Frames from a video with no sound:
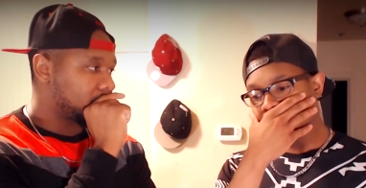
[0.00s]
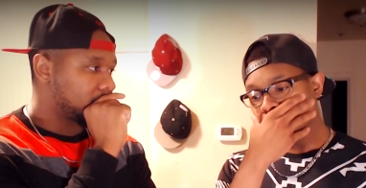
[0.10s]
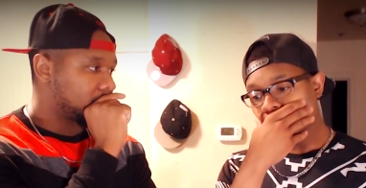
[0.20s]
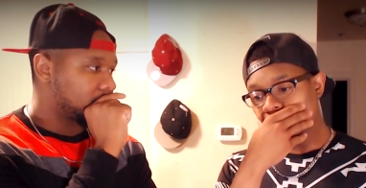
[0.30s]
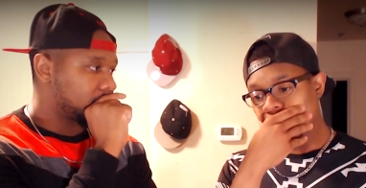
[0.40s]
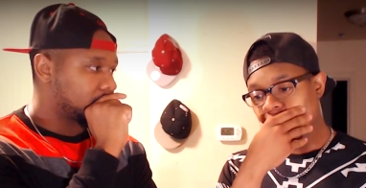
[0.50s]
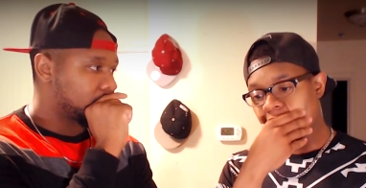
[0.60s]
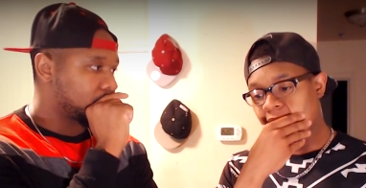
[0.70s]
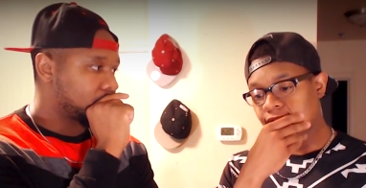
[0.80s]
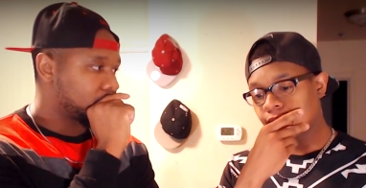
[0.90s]
Speaker 1: We're gonna try
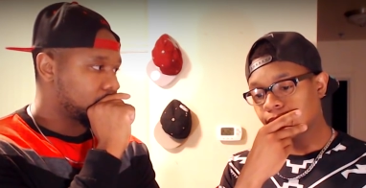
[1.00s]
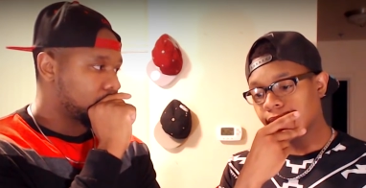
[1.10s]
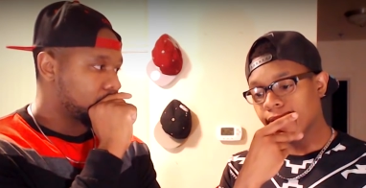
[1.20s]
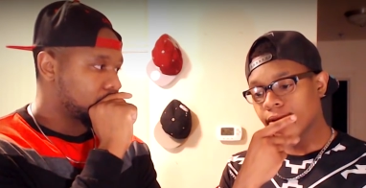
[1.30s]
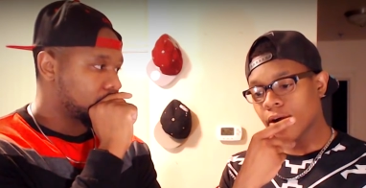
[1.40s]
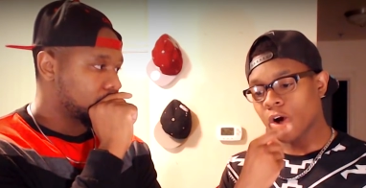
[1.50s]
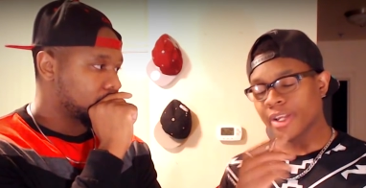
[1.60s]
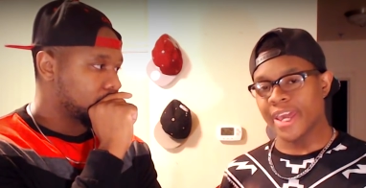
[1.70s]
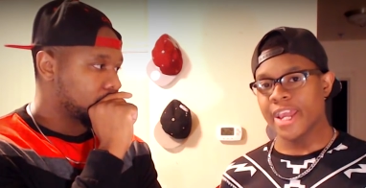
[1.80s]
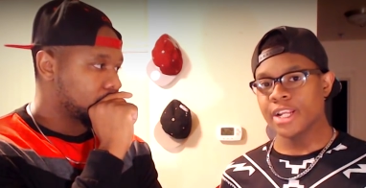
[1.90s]
to have something
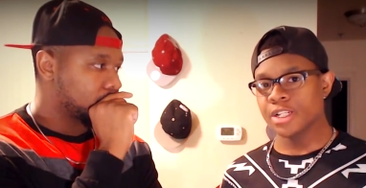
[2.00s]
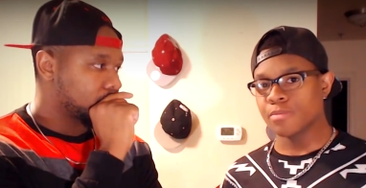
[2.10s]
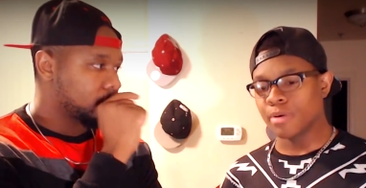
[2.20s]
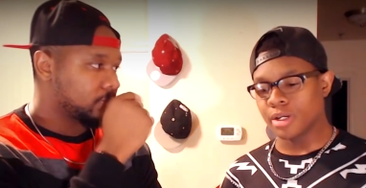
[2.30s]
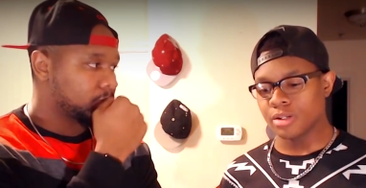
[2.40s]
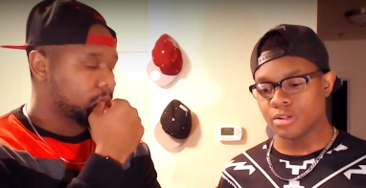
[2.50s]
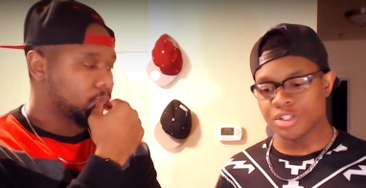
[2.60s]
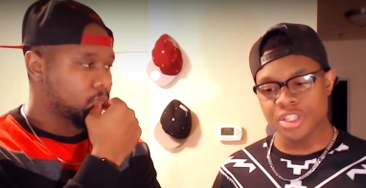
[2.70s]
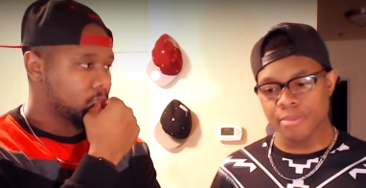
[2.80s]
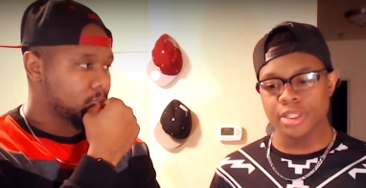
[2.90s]
arcadish but
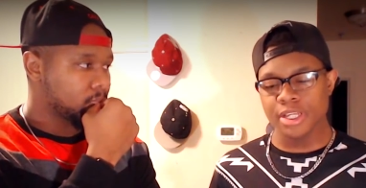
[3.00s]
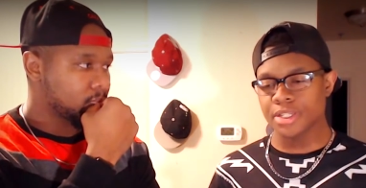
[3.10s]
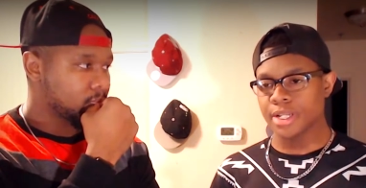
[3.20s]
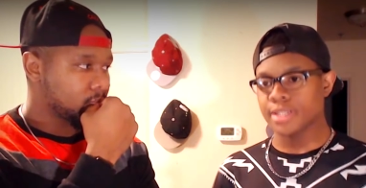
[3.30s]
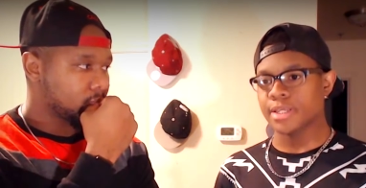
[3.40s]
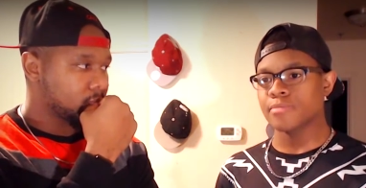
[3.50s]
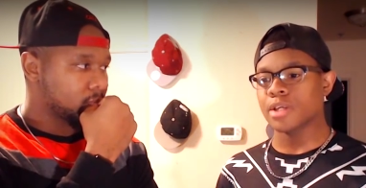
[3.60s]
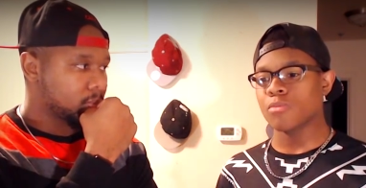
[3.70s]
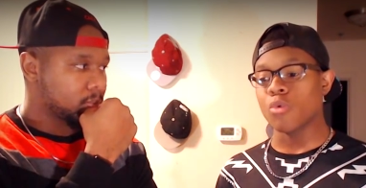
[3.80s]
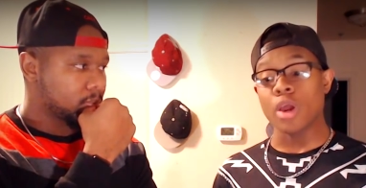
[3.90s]
simulation at the same
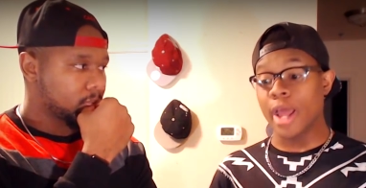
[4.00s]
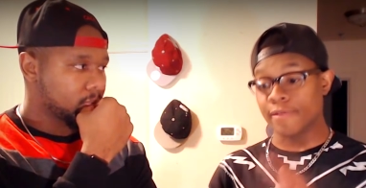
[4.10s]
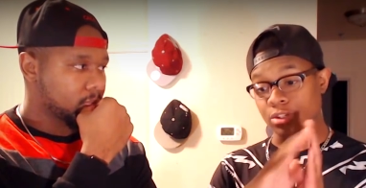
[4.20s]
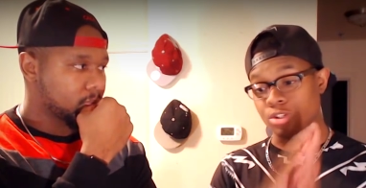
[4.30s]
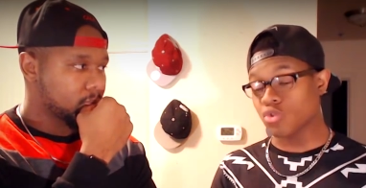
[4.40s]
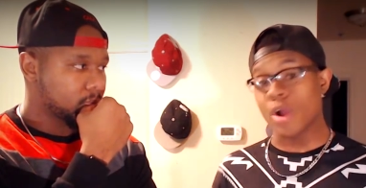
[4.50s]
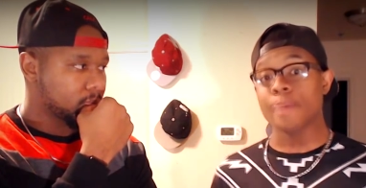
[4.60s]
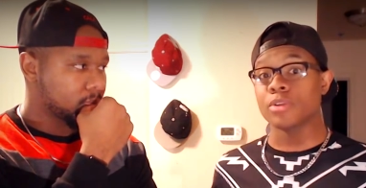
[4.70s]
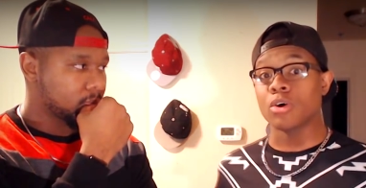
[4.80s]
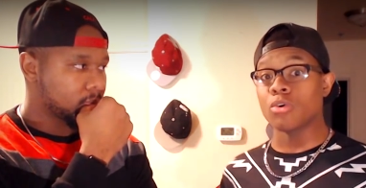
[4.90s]
time. We're gonna have to
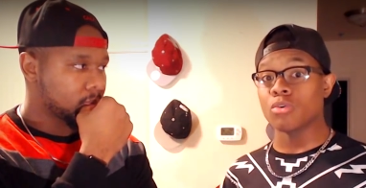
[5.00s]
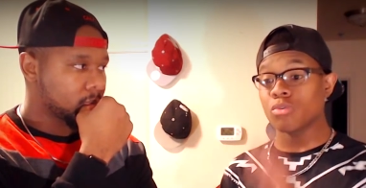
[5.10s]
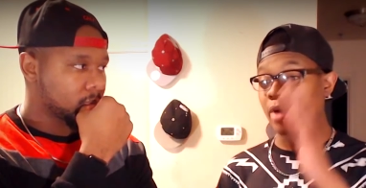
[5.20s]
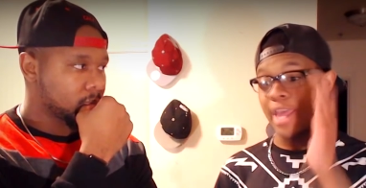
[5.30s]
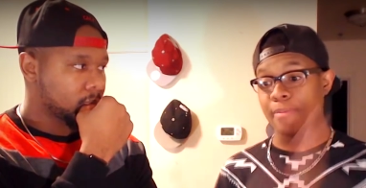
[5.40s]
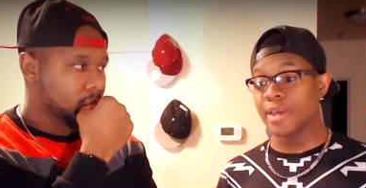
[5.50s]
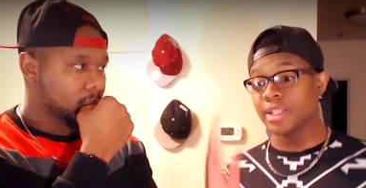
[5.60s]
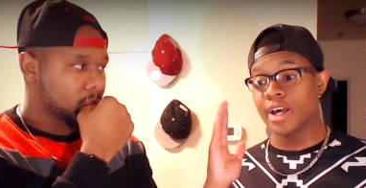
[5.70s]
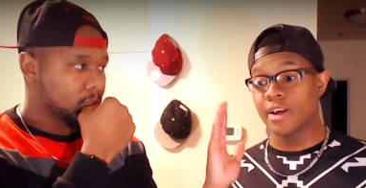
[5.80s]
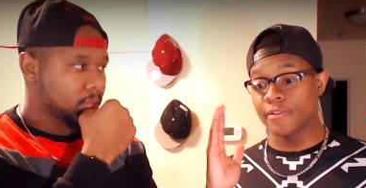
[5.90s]
scrap the whole NBA
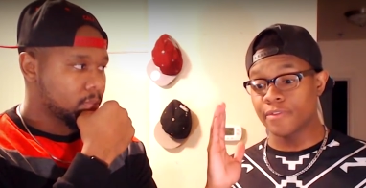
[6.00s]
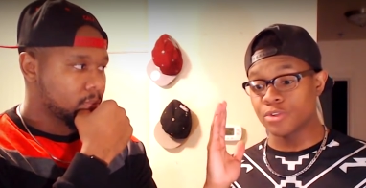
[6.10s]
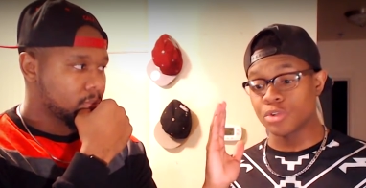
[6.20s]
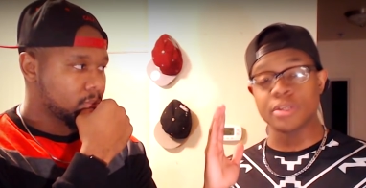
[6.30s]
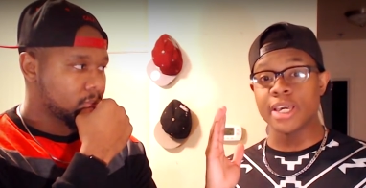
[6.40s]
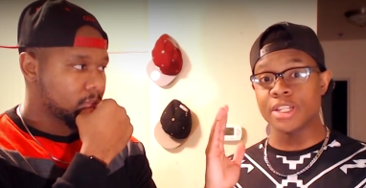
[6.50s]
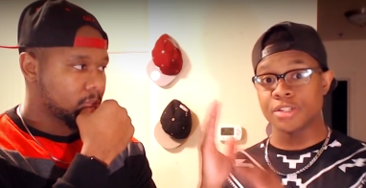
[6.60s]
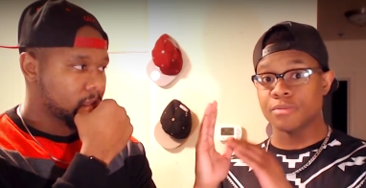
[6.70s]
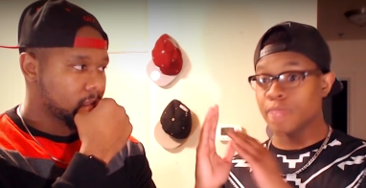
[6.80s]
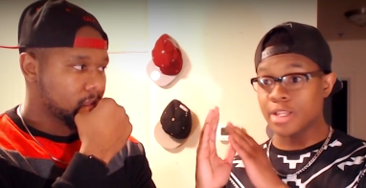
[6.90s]
Live dribbling
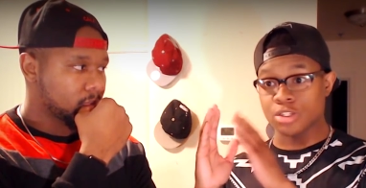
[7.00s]
engine and